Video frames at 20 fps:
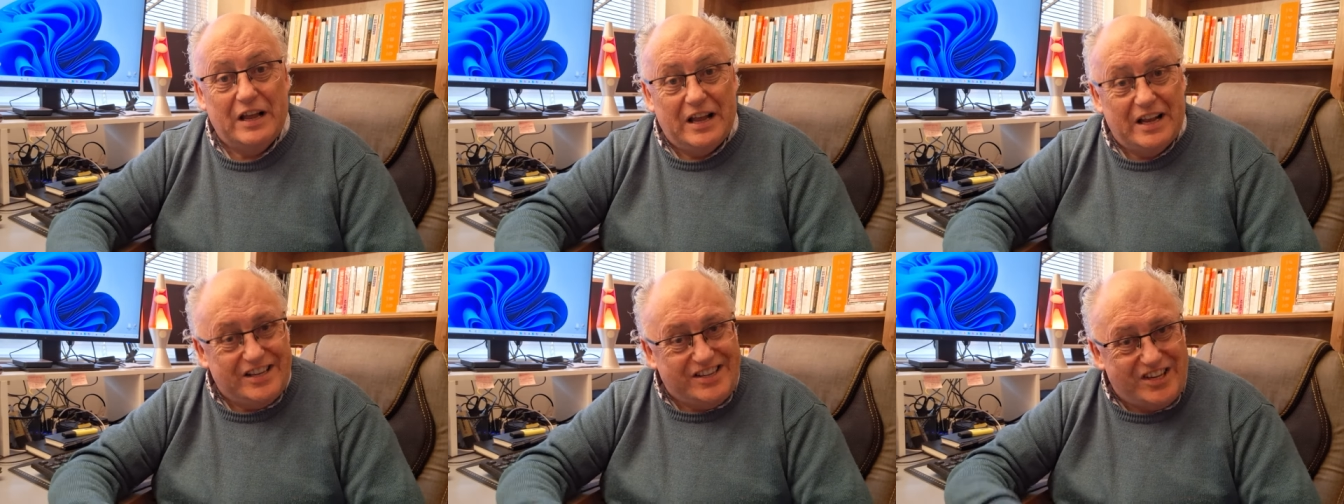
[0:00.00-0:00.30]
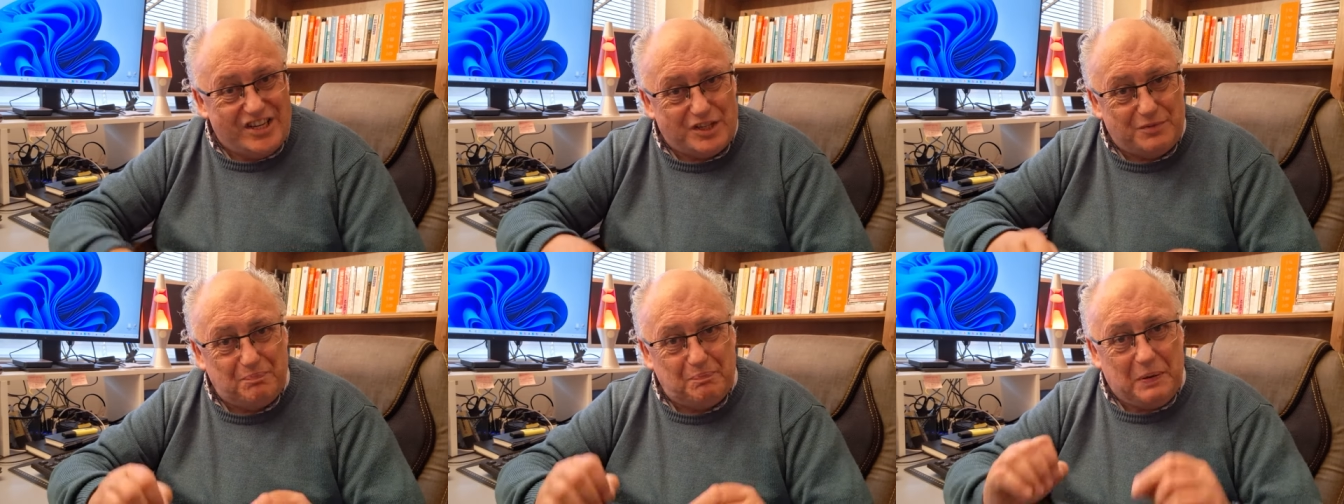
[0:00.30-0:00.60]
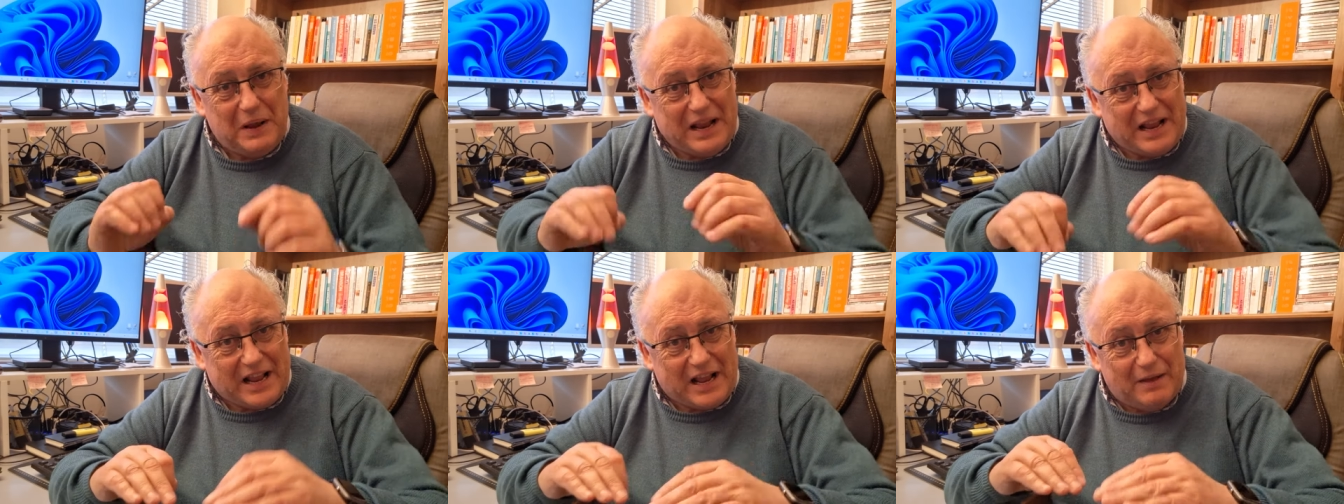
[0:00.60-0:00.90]
and just
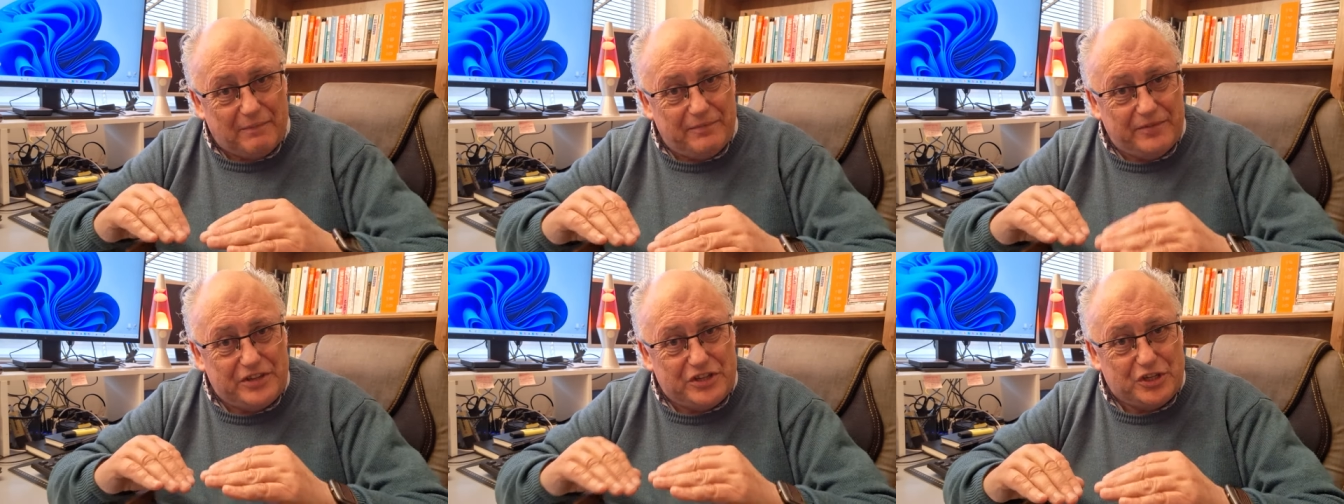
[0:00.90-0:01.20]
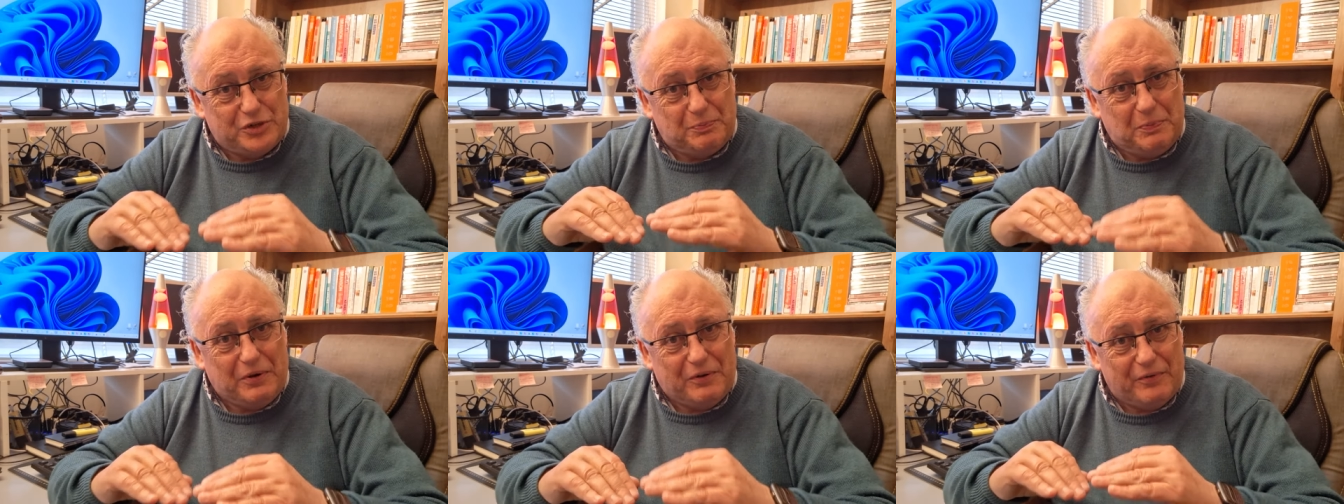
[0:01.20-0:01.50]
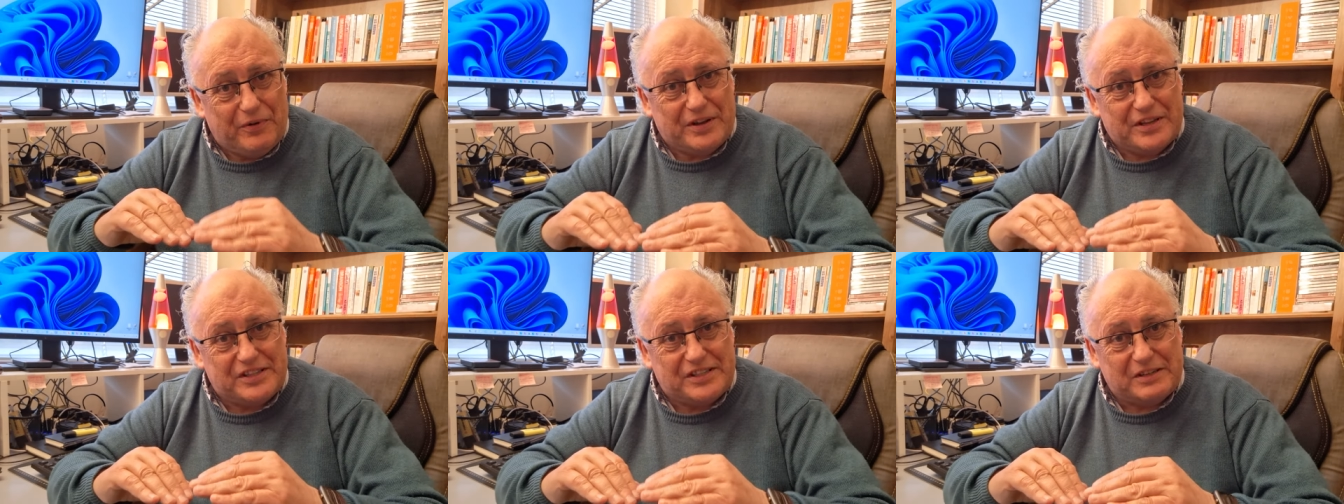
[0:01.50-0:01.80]
pick up the
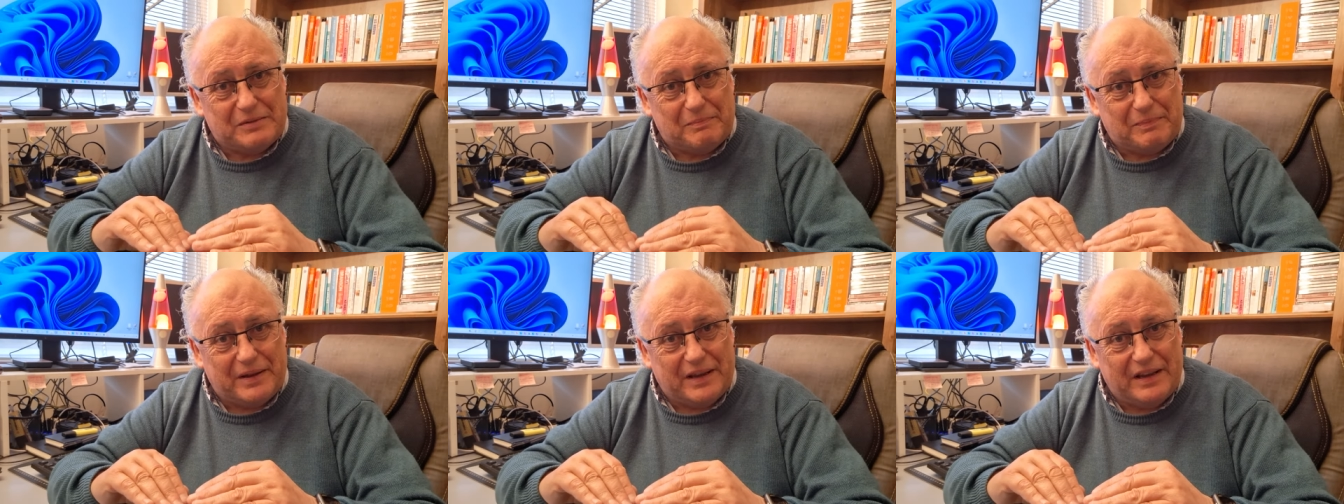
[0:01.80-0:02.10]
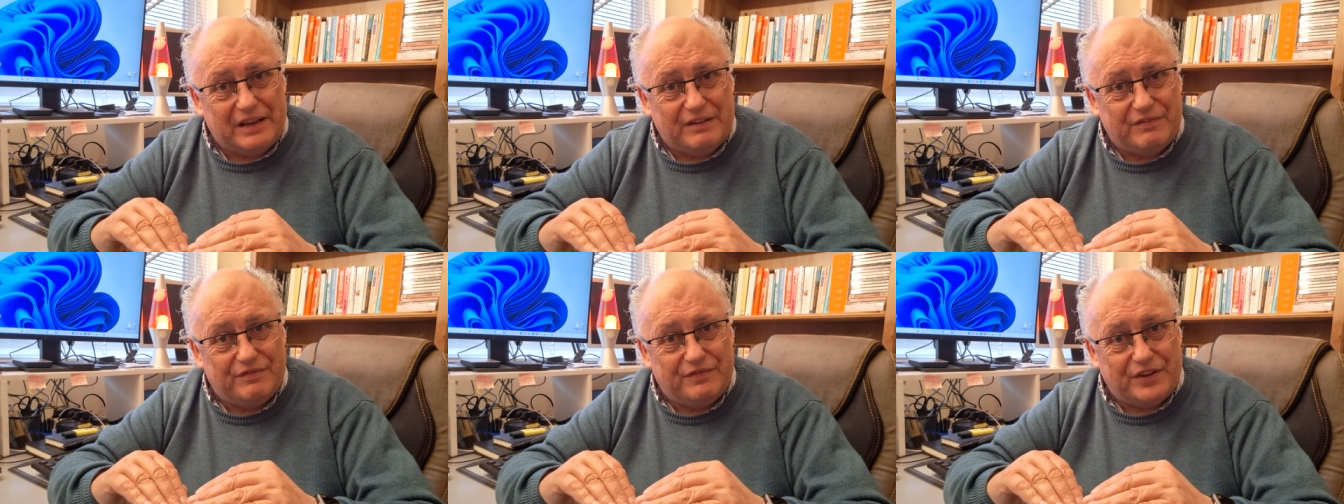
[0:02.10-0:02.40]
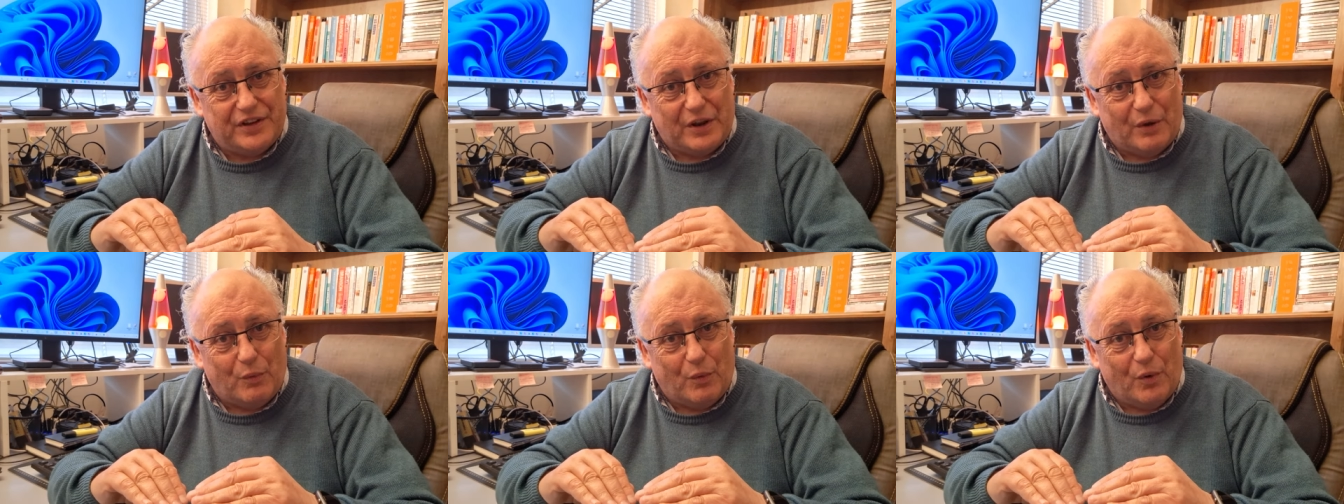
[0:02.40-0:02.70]
spirits a bit, if you know